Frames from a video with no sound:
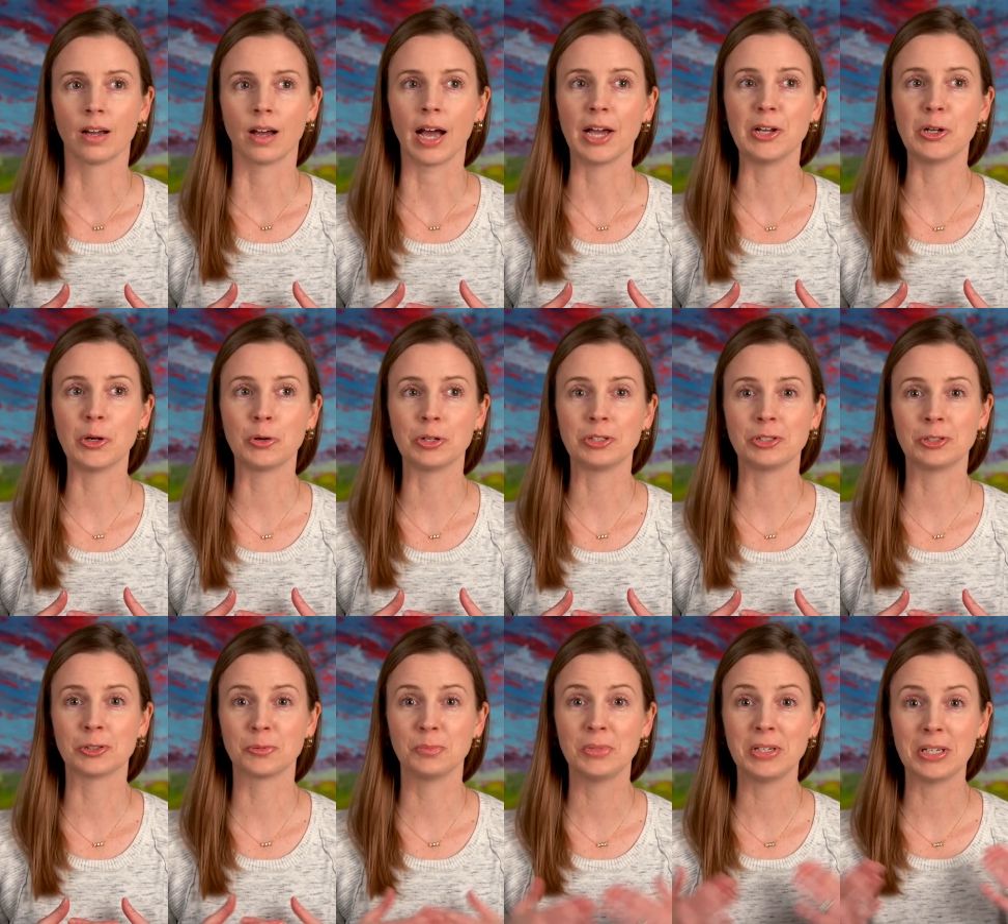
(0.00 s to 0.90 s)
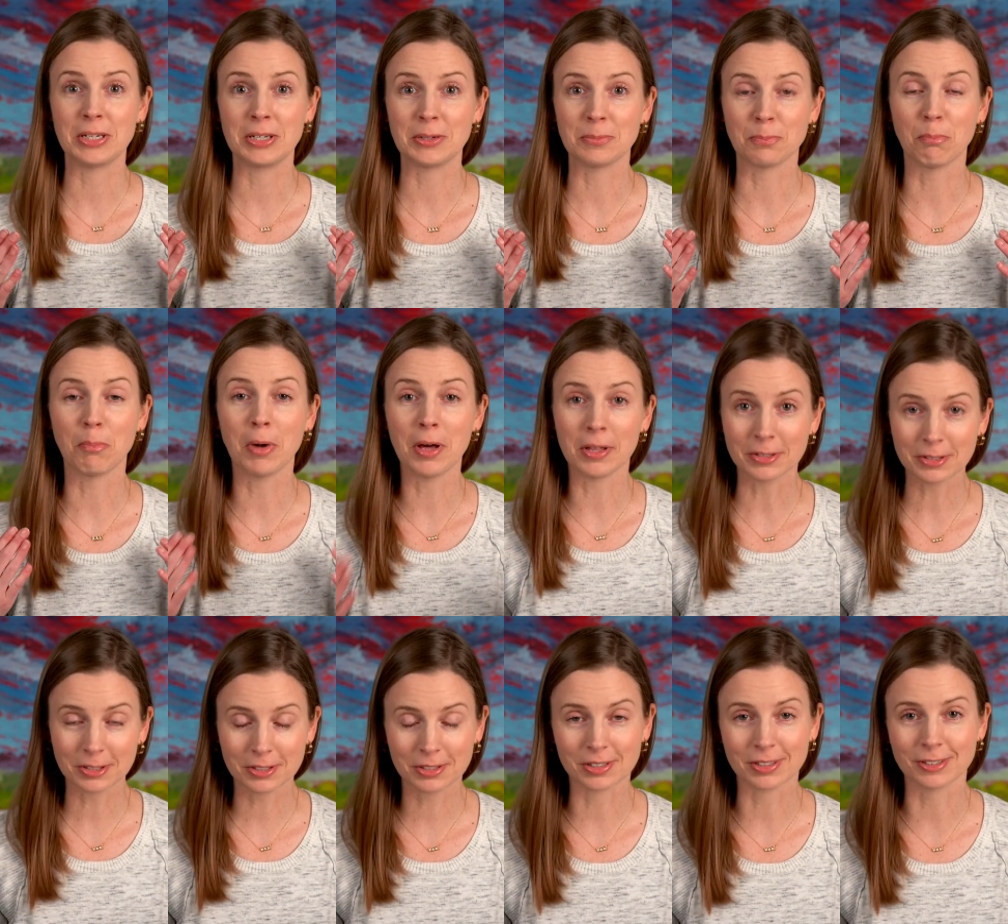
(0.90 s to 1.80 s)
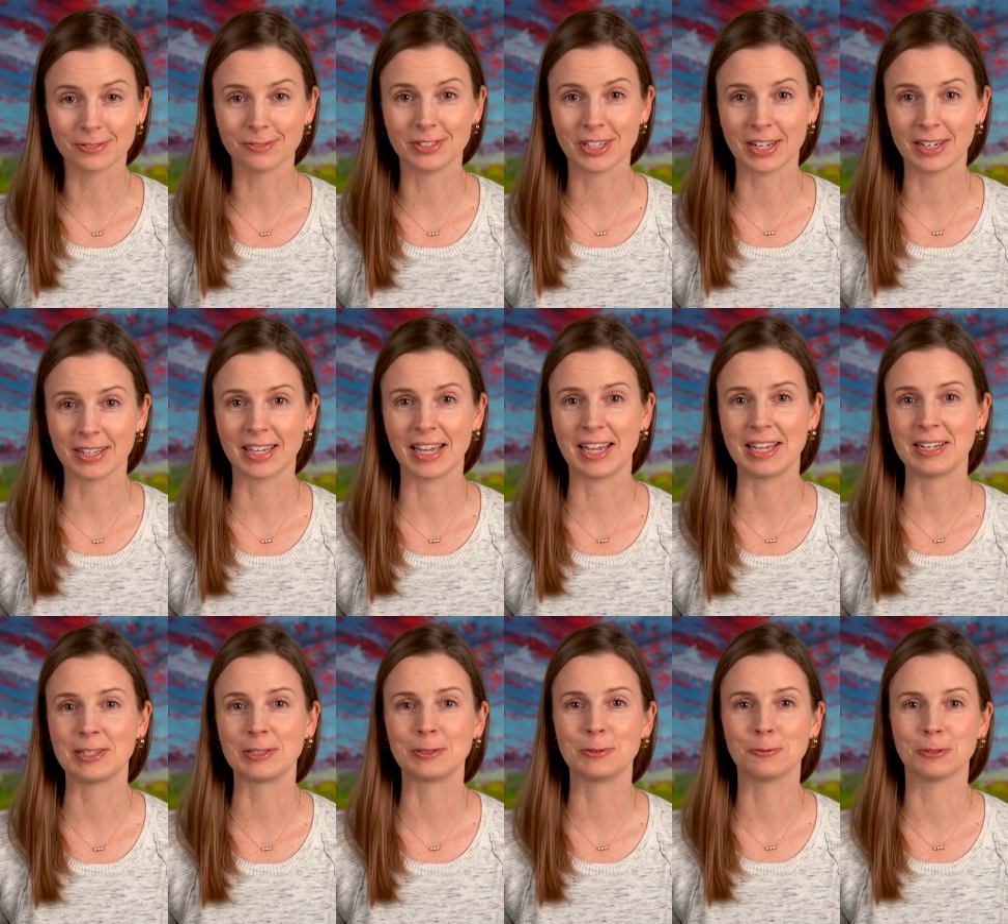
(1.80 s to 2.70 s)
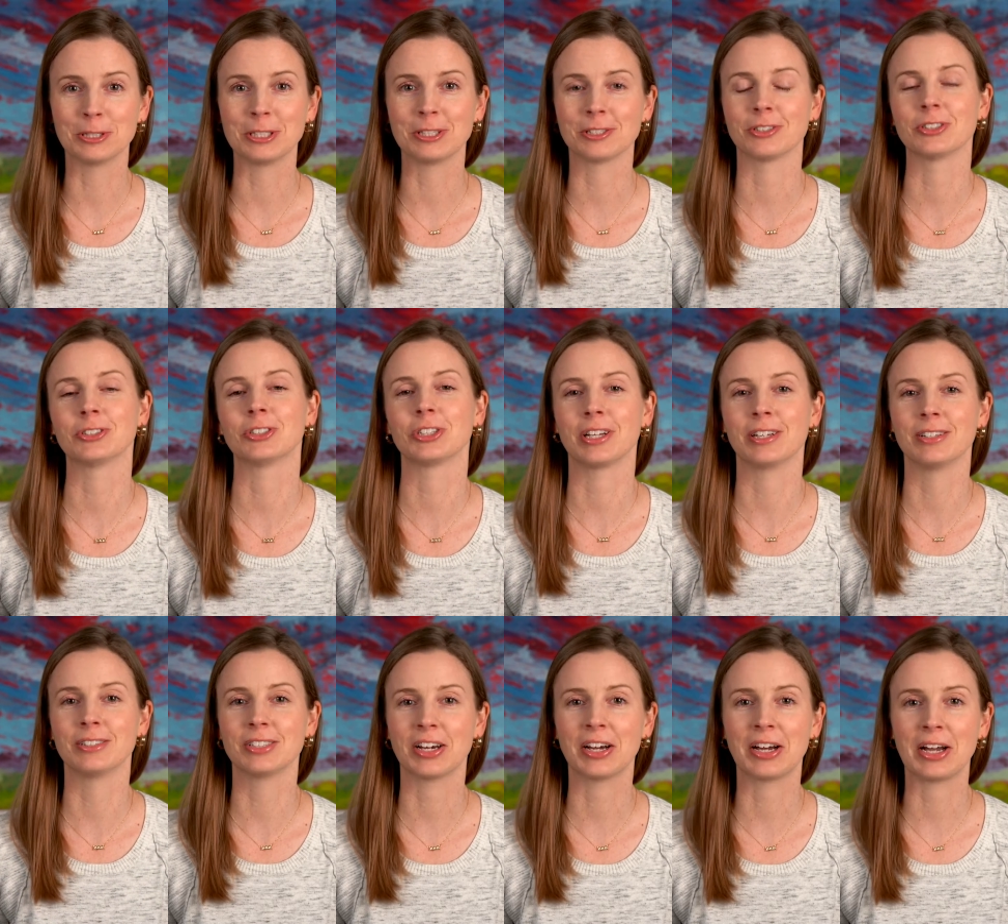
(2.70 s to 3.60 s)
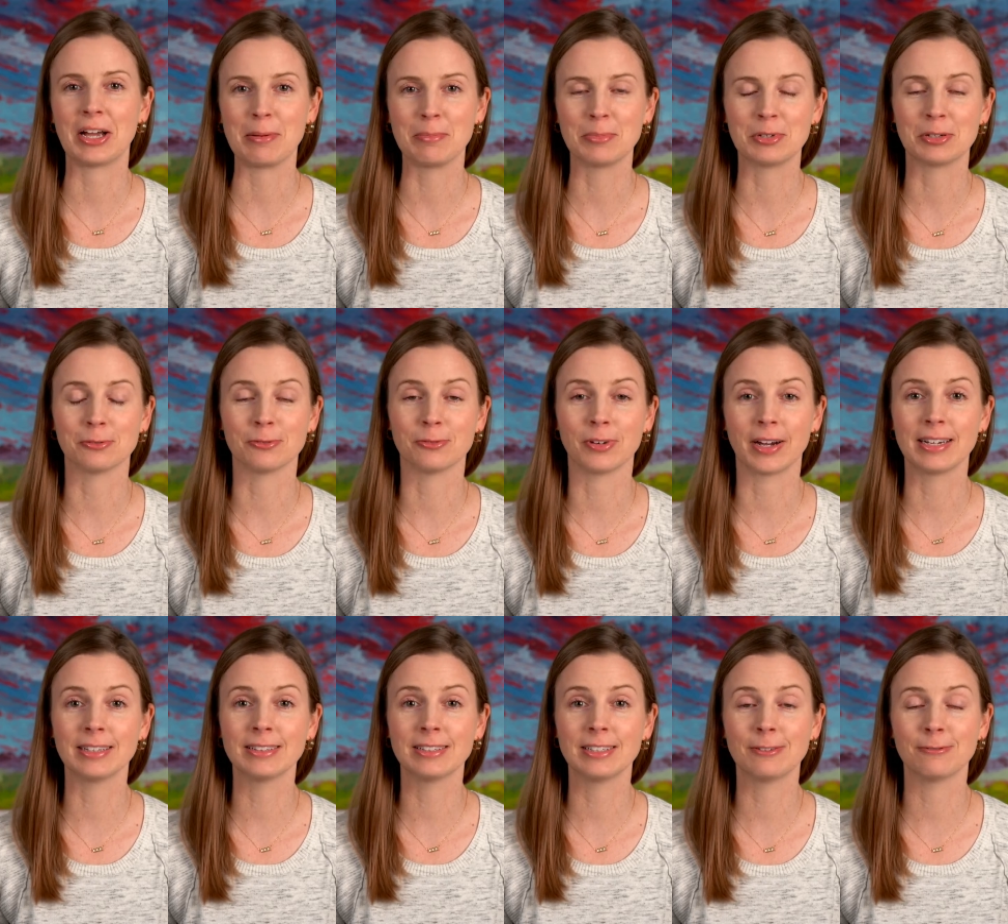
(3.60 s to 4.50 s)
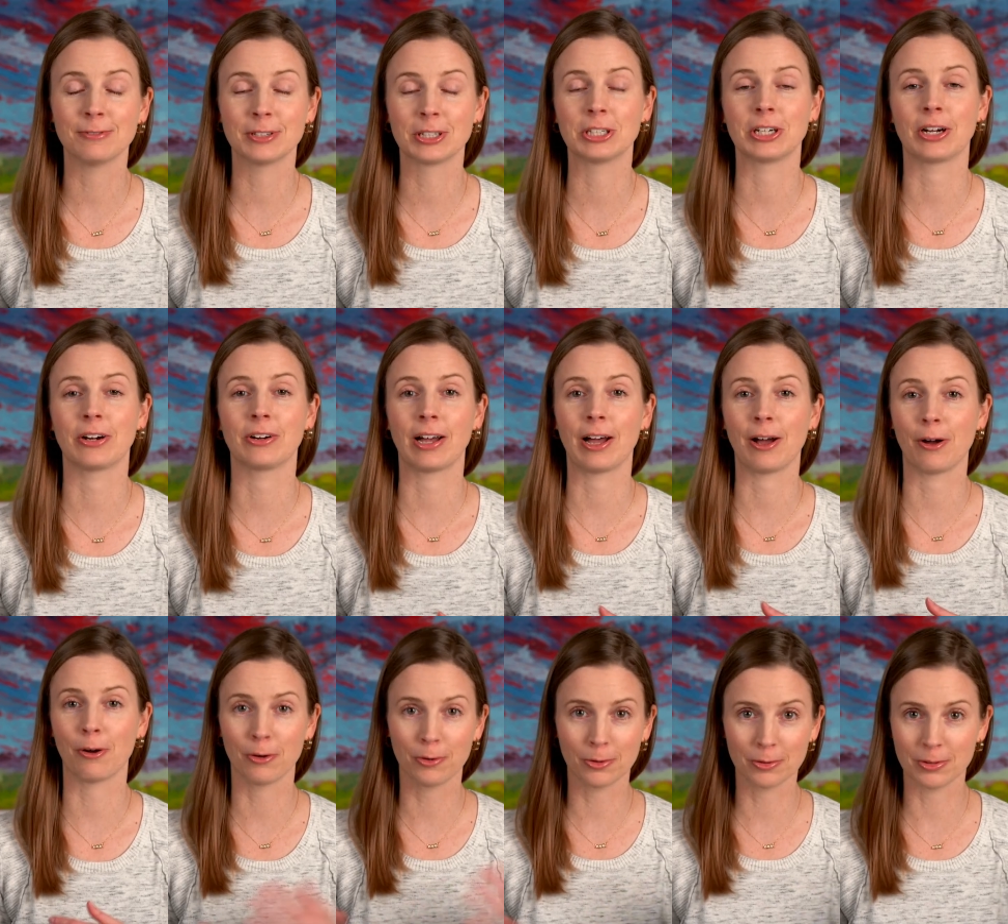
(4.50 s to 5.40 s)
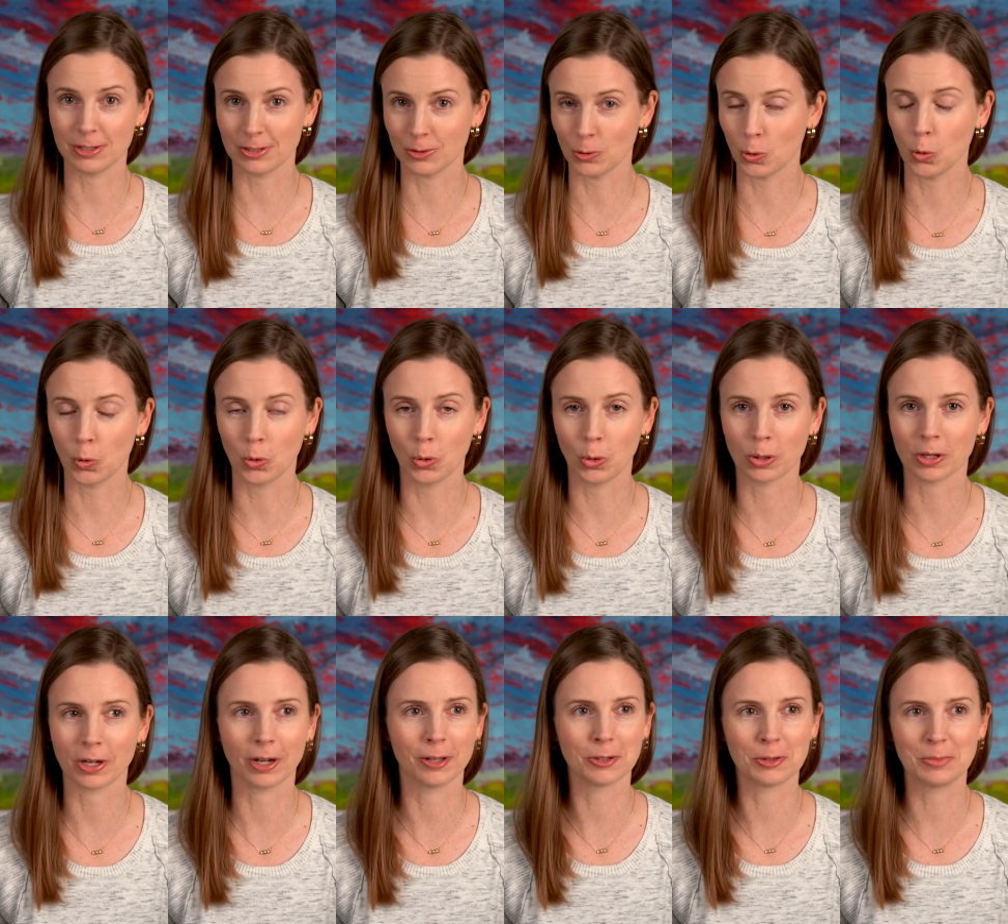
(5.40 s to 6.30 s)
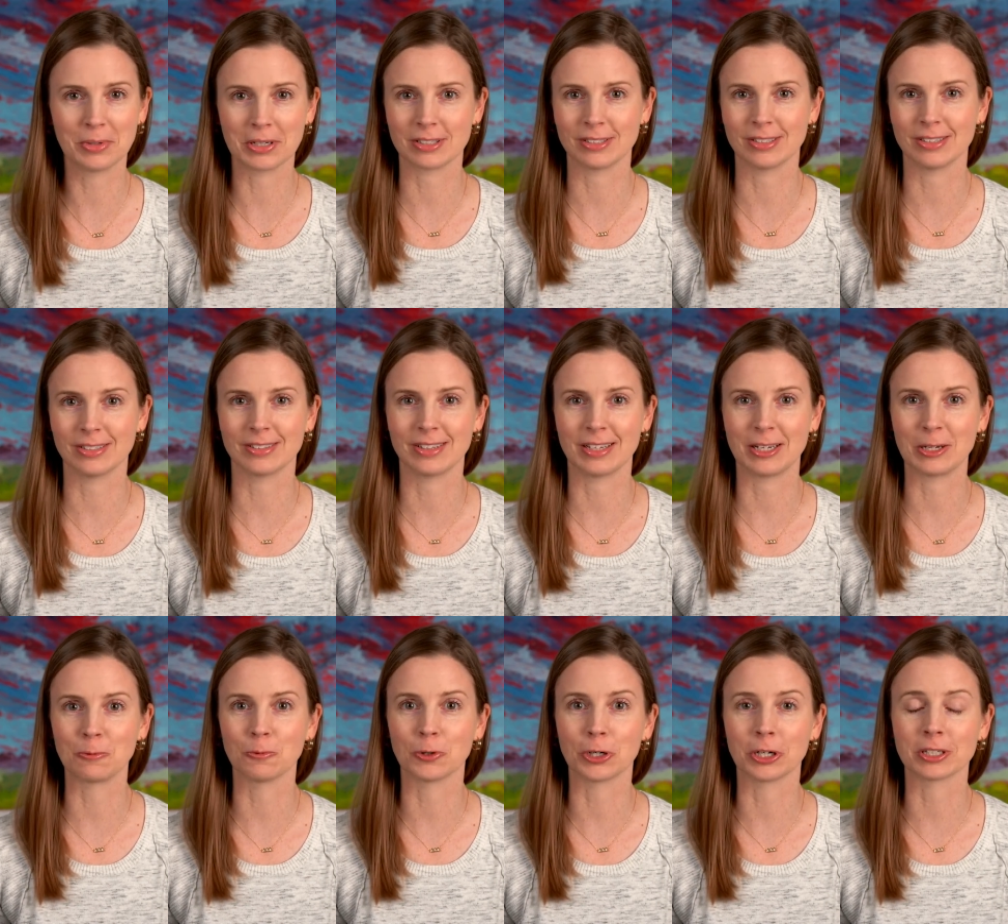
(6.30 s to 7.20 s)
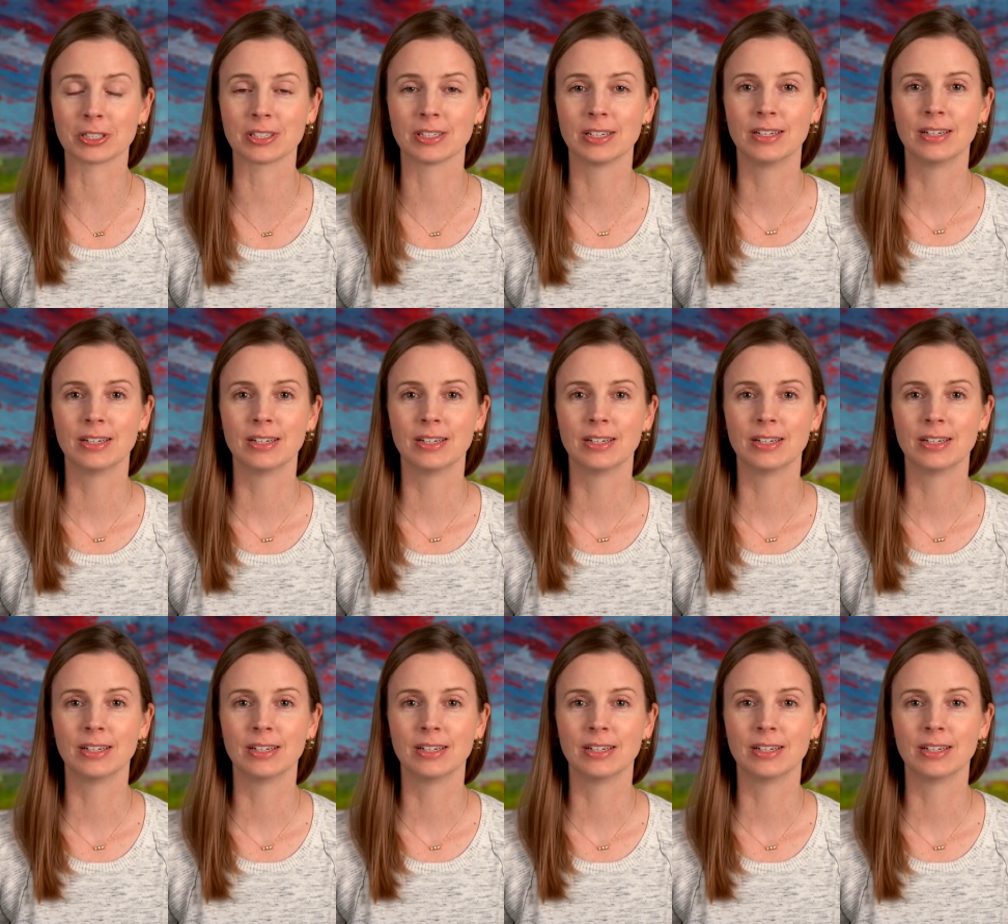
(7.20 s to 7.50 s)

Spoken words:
I know it took me months of dedicated research and time to finally figure out how this whole color mixing thing worked,